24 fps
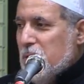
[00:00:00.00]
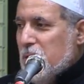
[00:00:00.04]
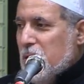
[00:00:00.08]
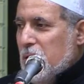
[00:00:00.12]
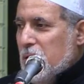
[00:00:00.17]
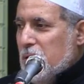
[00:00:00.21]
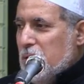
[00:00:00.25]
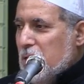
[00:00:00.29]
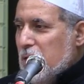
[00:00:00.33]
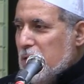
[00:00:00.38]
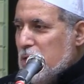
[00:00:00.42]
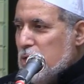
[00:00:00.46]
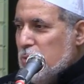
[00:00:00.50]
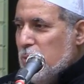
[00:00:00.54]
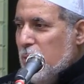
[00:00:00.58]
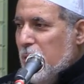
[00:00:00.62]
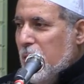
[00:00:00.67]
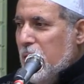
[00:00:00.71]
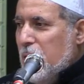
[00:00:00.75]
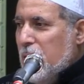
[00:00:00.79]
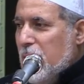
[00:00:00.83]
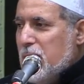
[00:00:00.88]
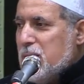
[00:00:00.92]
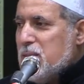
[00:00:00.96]
And that's
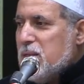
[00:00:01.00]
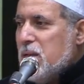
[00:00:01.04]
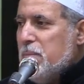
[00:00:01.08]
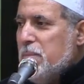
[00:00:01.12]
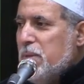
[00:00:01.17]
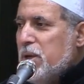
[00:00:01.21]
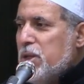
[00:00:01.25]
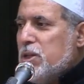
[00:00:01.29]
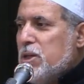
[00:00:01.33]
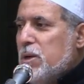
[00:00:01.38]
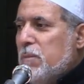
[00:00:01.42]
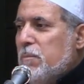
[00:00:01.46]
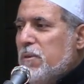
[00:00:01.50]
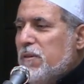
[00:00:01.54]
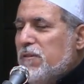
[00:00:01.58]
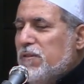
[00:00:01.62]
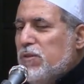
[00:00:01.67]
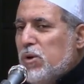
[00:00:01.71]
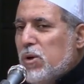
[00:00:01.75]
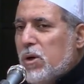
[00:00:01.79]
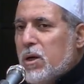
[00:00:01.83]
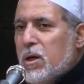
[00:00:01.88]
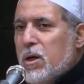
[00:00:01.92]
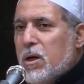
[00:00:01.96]
why, as I mentioned
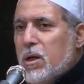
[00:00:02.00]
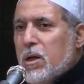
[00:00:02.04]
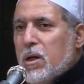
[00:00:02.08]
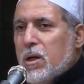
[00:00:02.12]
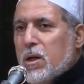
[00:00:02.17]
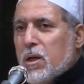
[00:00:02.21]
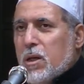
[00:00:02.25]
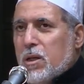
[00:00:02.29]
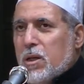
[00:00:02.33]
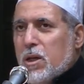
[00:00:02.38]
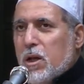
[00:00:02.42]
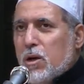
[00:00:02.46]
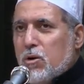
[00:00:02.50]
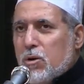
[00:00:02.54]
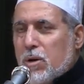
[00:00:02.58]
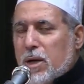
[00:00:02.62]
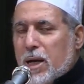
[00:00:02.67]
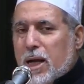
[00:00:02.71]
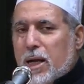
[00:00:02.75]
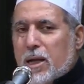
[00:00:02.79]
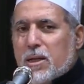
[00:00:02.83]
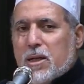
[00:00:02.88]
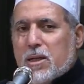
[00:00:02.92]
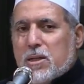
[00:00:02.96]
before, the
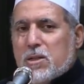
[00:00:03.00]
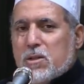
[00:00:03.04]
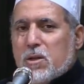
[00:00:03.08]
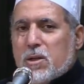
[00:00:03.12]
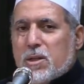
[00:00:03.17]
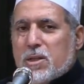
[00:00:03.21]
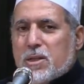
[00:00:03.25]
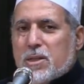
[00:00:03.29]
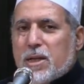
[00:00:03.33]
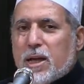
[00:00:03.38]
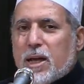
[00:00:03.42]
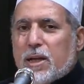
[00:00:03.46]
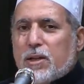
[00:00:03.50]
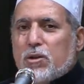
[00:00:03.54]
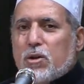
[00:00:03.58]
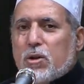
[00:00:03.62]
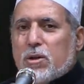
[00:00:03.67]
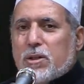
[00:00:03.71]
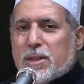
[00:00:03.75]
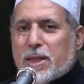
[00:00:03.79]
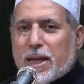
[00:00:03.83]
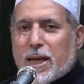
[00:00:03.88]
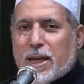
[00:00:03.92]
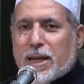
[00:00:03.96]
Quran does not say
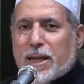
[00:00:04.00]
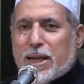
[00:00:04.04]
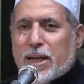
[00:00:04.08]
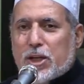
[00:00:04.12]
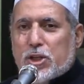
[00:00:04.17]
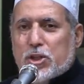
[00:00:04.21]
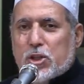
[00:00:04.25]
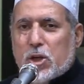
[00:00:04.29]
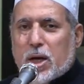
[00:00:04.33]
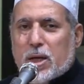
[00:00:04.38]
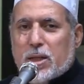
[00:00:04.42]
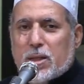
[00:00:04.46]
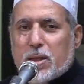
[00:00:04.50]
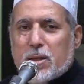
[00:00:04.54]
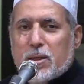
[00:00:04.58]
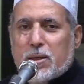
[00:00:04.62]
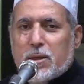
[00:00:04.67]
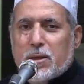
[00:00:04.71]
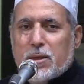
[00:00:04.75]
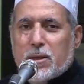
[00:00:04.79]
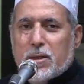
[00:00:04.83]
don't kill each other.